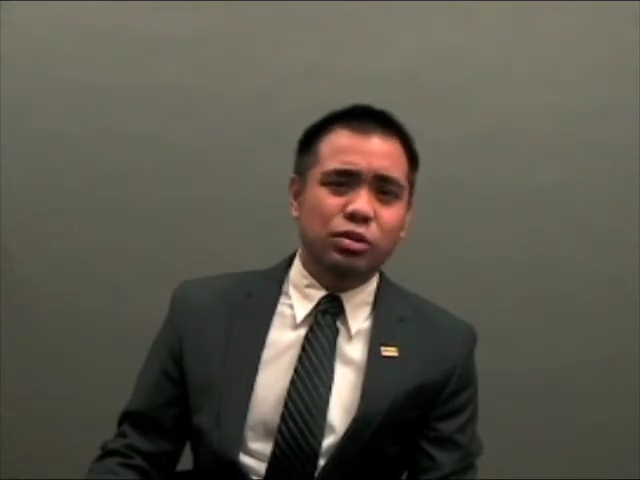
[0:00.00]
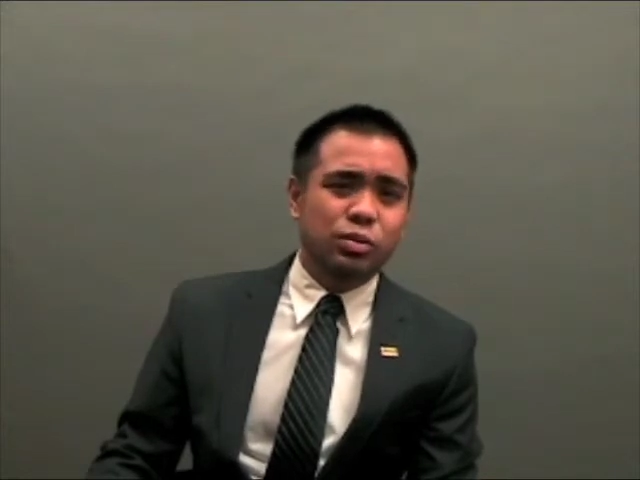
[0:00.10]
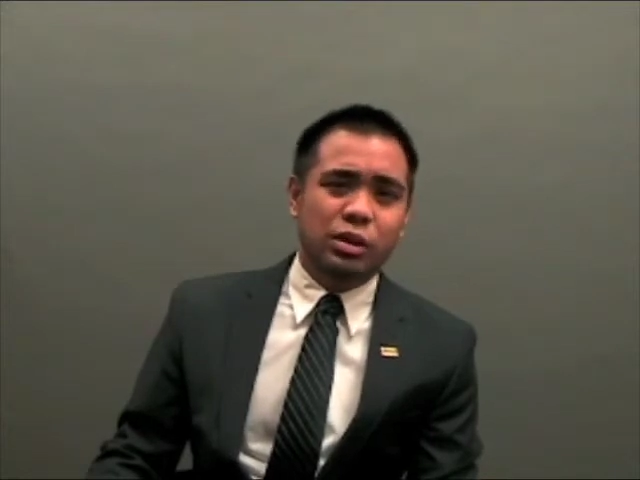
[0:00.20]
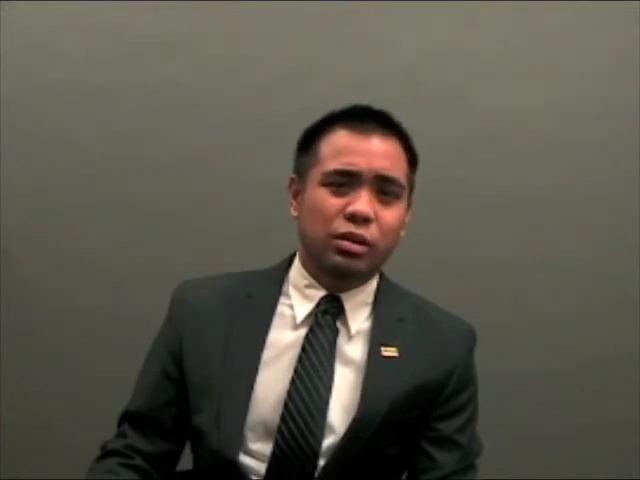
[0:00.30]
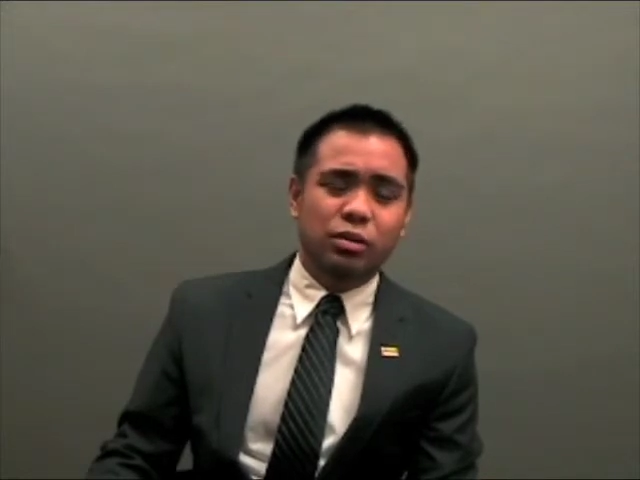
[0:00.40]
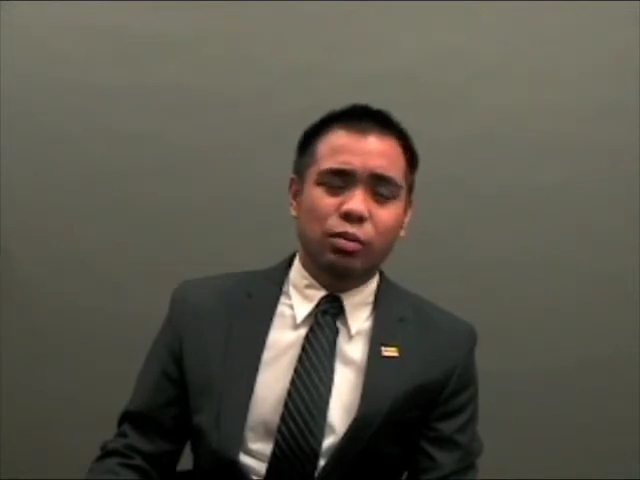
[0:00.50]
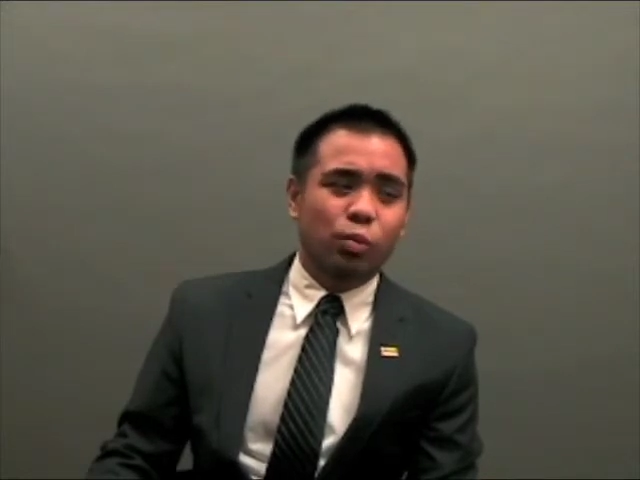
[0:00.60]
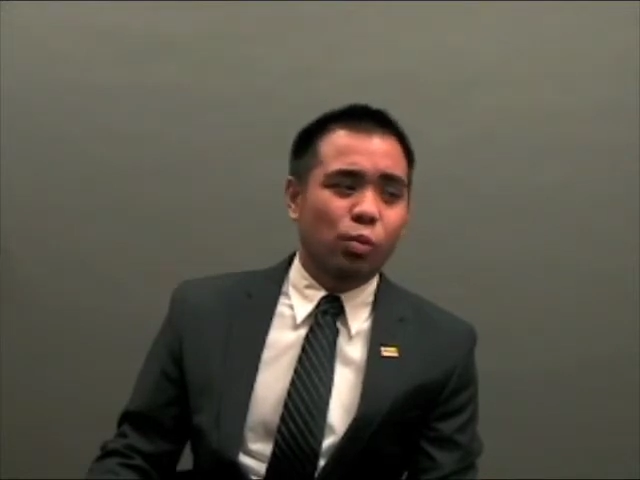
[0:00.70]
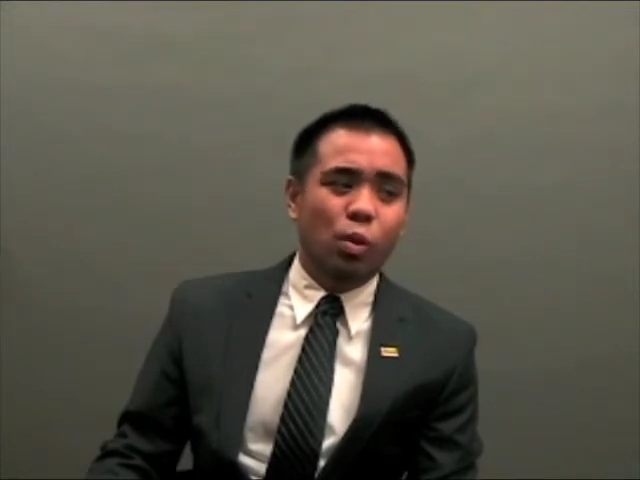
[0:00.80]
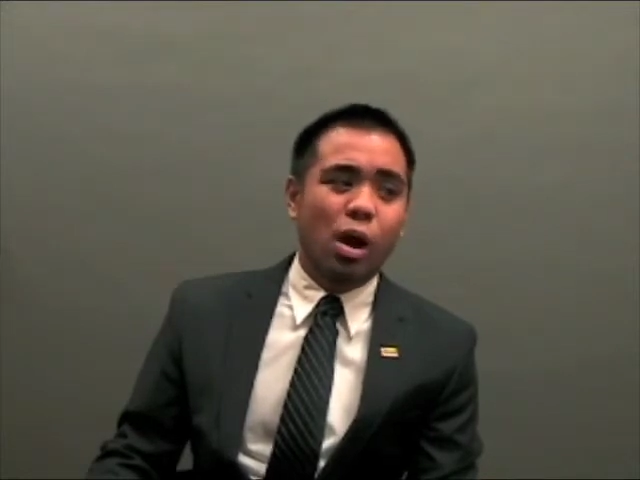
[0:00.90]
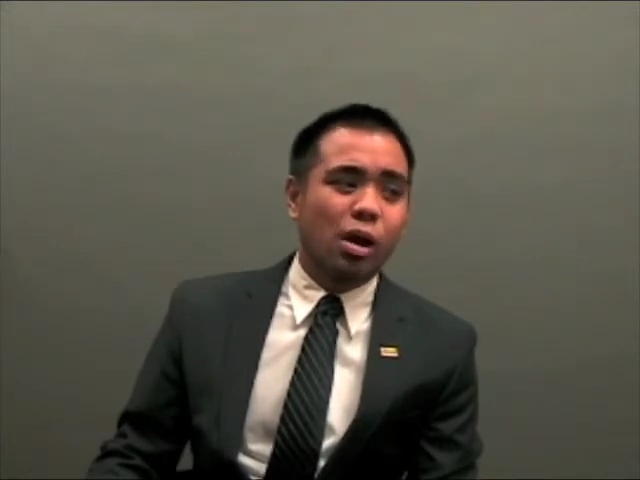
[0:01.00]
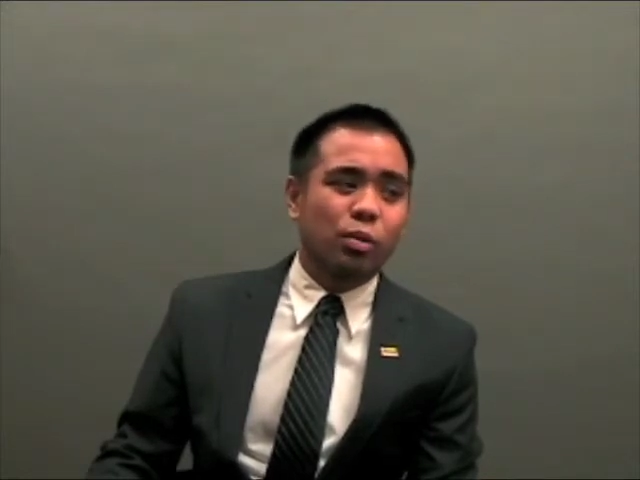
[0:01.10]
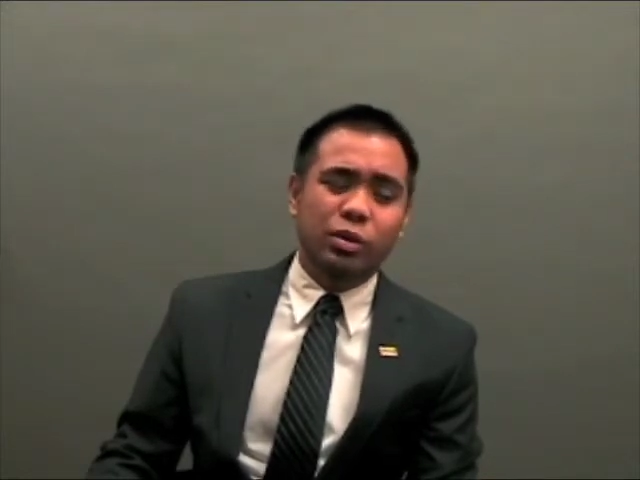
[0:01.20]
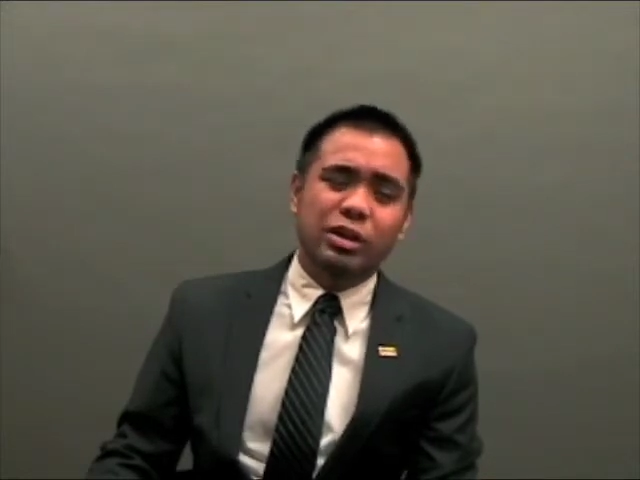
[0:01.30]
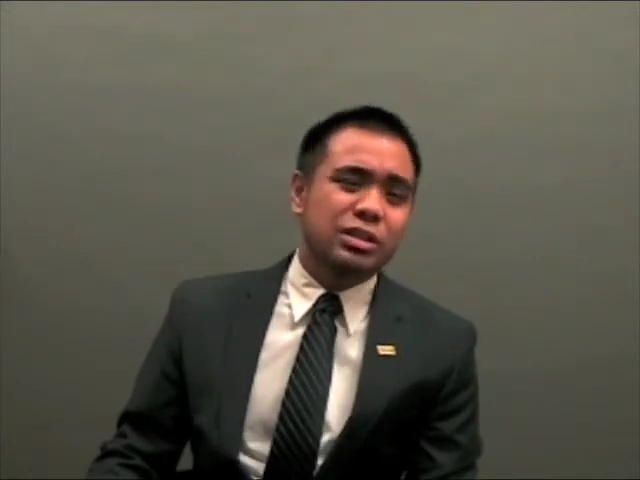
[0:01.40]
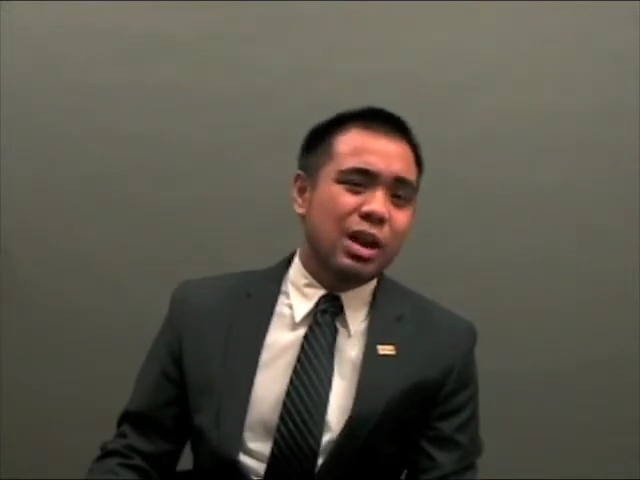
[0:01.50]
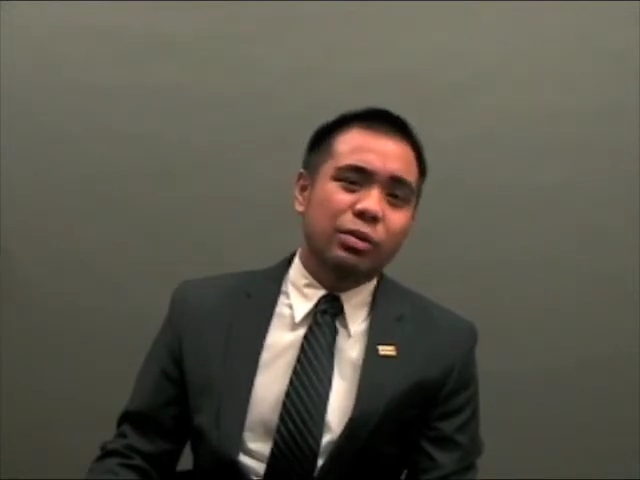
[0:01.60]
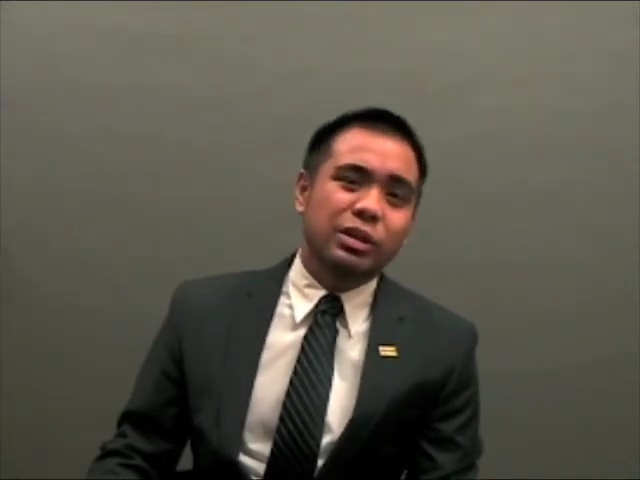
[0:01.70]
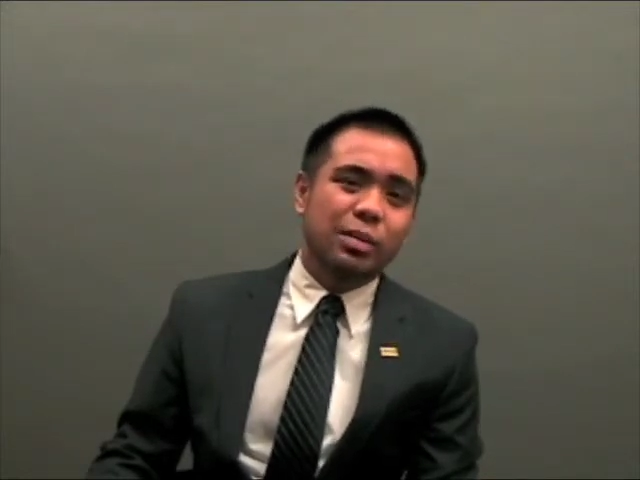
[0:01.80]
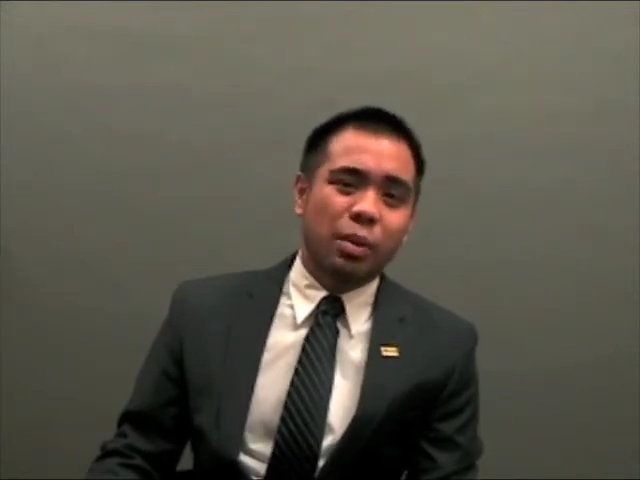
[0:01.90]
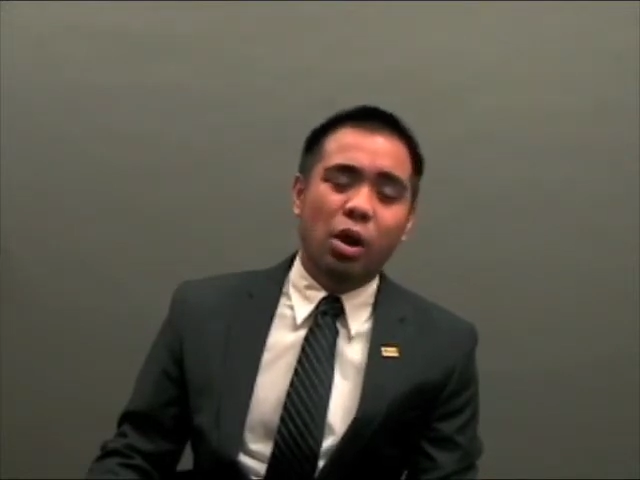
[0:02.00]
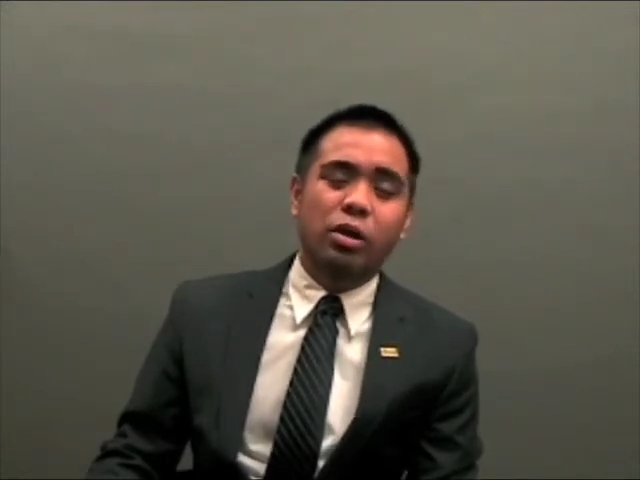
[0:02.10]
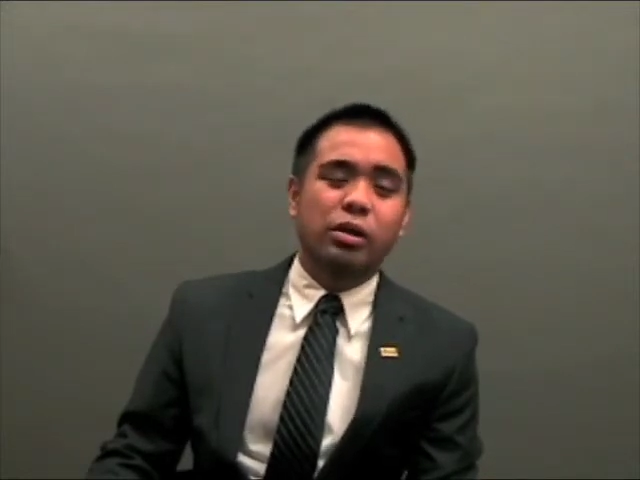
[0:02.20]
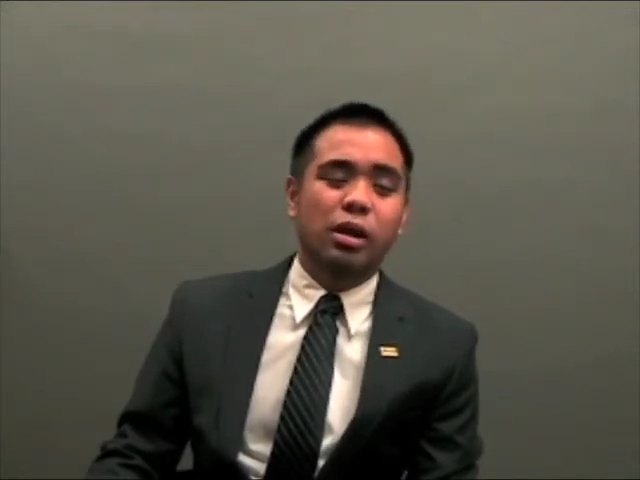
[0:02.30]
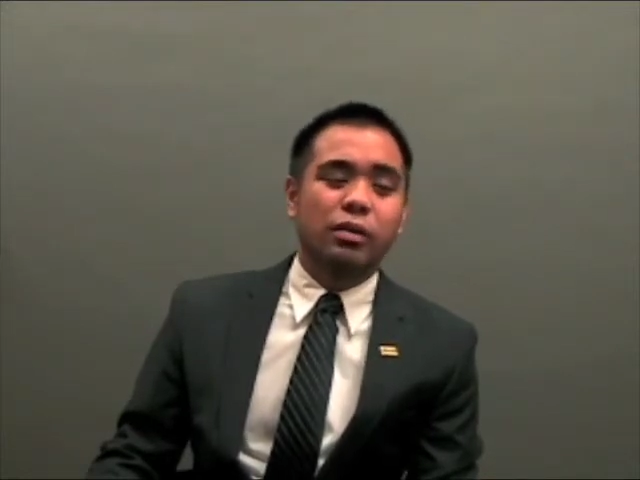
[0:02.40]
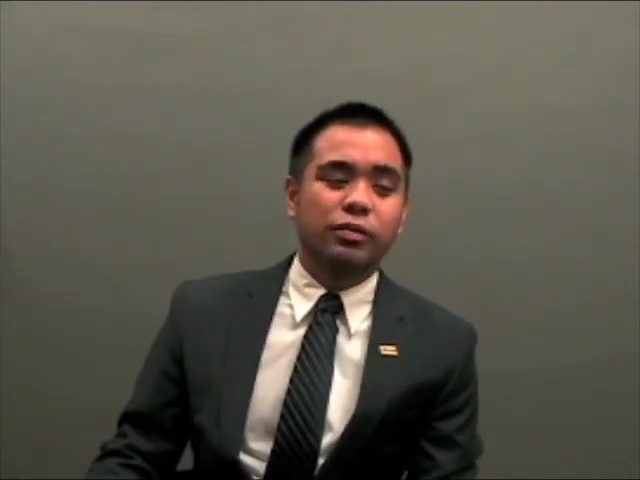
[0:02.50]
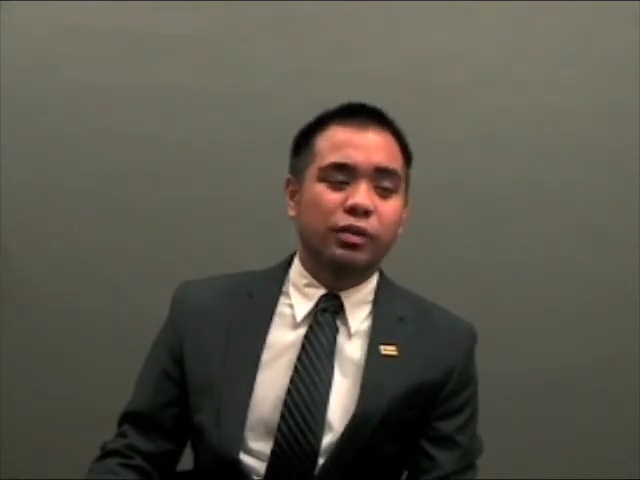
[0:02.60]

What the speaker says: when it's not really a part of,